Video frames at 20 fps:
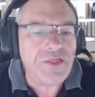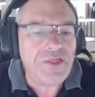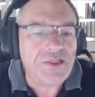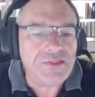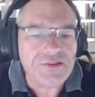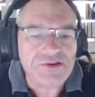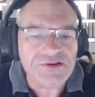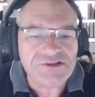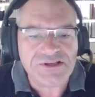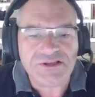
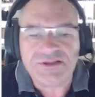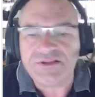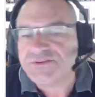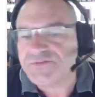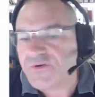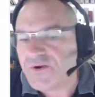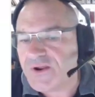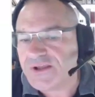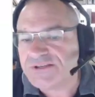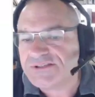this, and it's
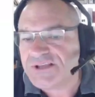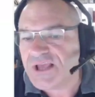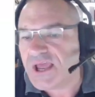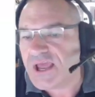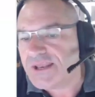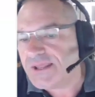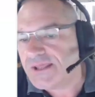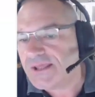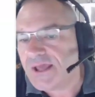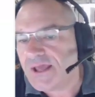very
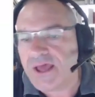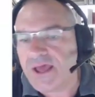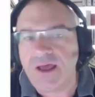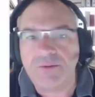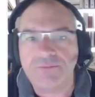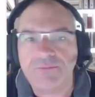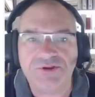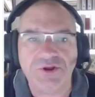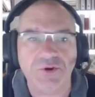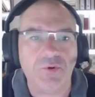exciting.
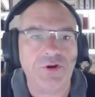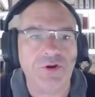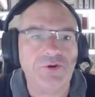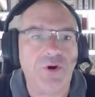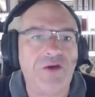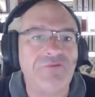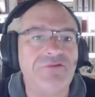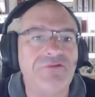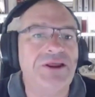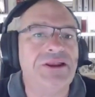Um, do you do
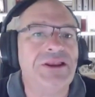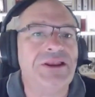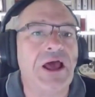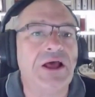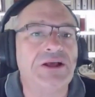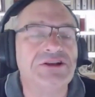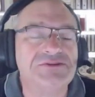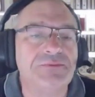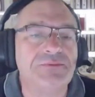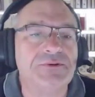you have any
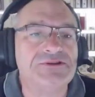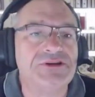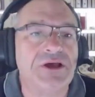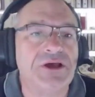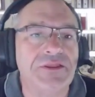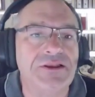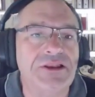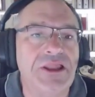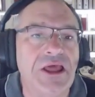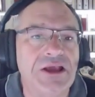announcements
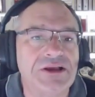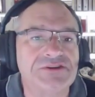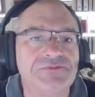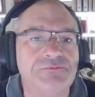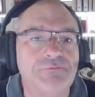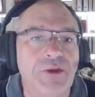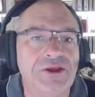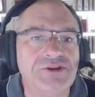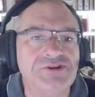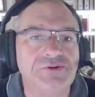on the next
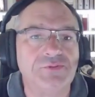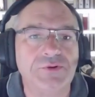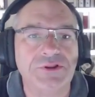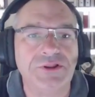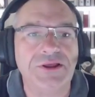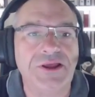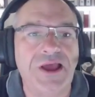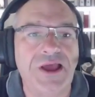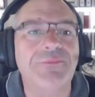major release?